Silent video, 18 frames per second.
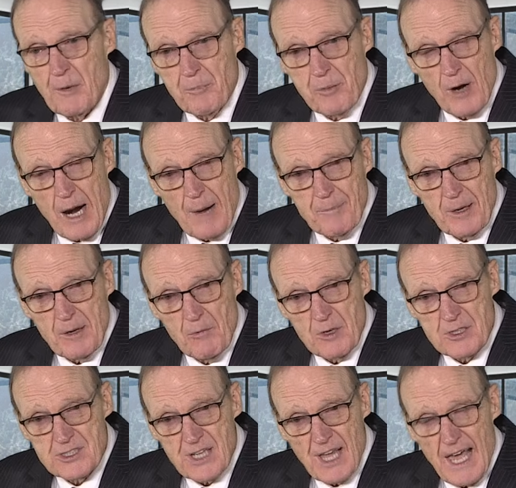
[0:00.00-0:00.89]
property
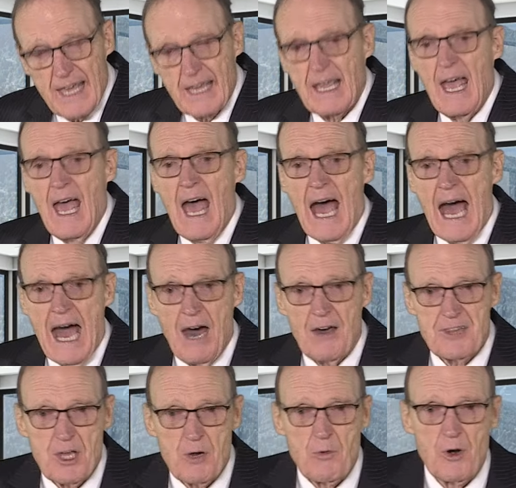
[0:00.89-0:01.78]
was like, how
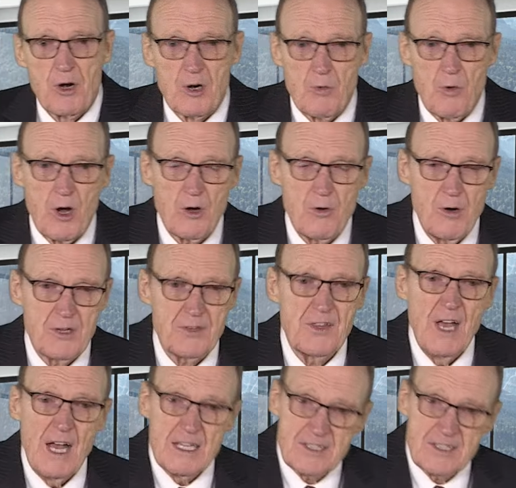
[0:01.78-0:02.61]
they were to work with.